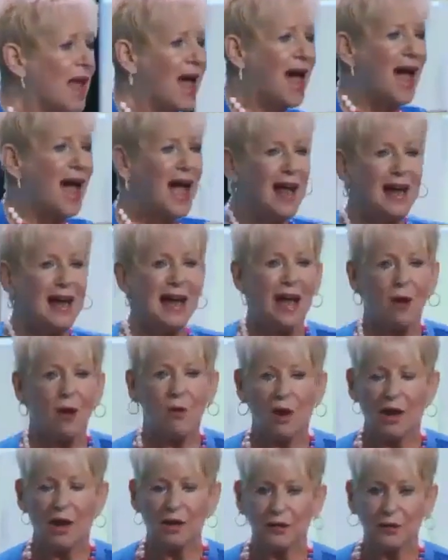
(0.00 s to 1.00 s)
Hi, how
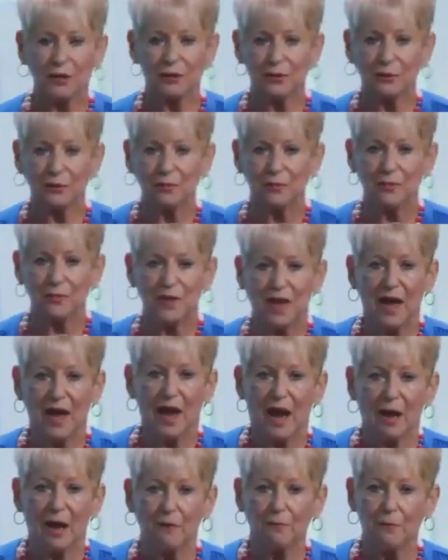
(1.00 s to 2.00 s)
are you?
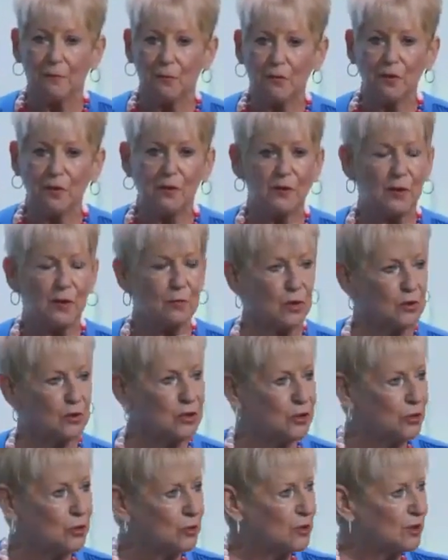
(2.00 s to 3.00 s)
Are 4 of the most
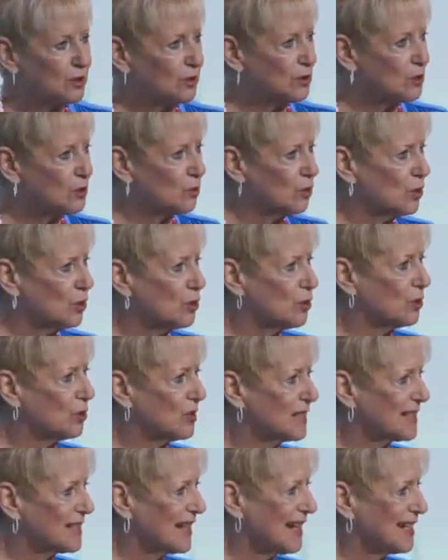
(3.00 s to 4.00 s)
useless words you can
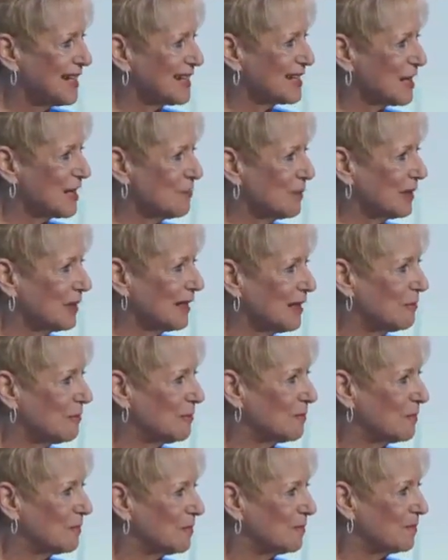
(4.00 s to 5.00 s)
say to somebody.
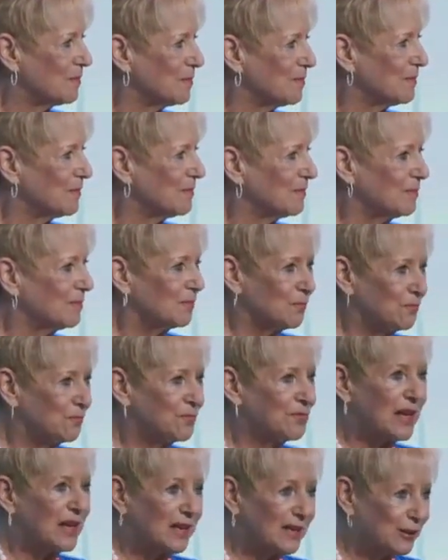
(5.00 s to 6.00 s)

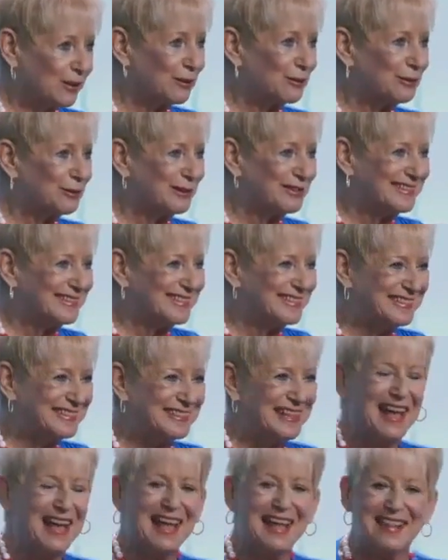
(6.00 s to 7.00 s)
Thank you.
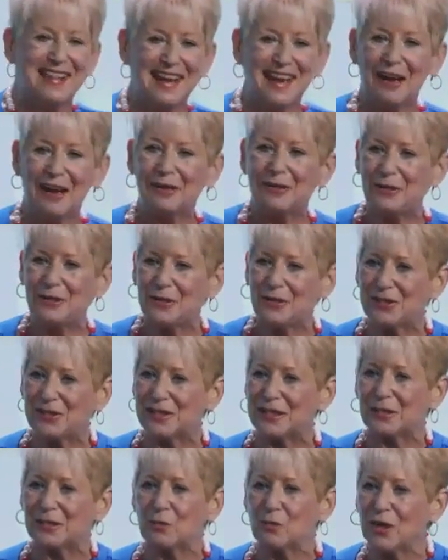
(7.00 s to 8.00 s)
They are
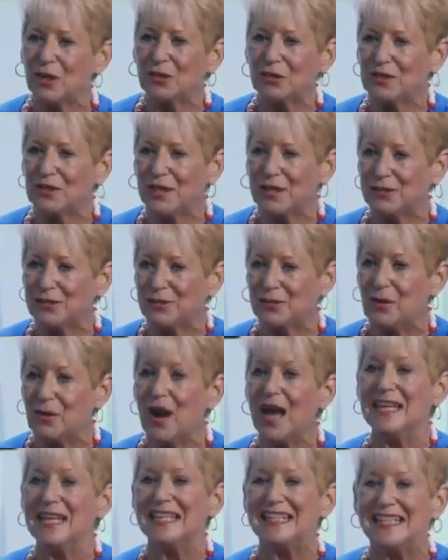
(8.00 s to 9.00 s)
useless. What do?
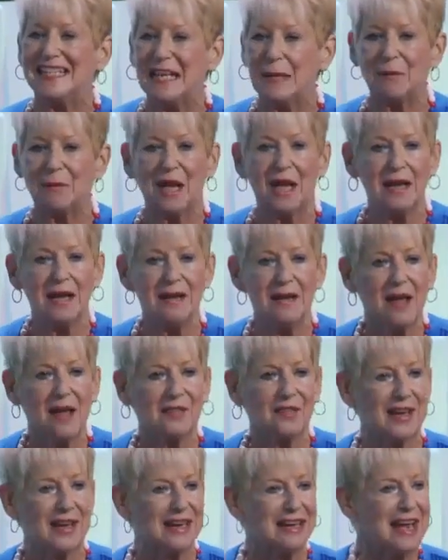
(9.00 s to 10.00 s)
Zip.
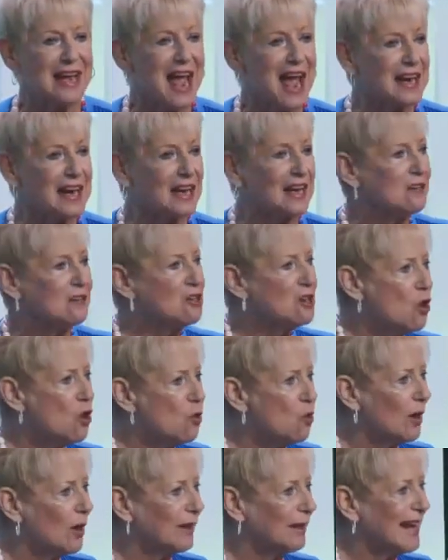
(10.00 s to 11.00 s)
Nothing. Nada. No
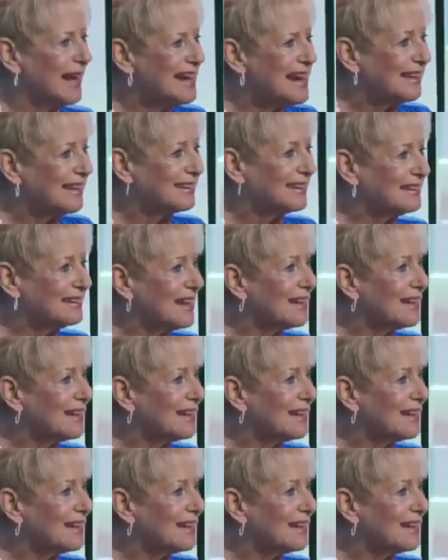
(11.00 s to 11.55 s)
one. Nothing.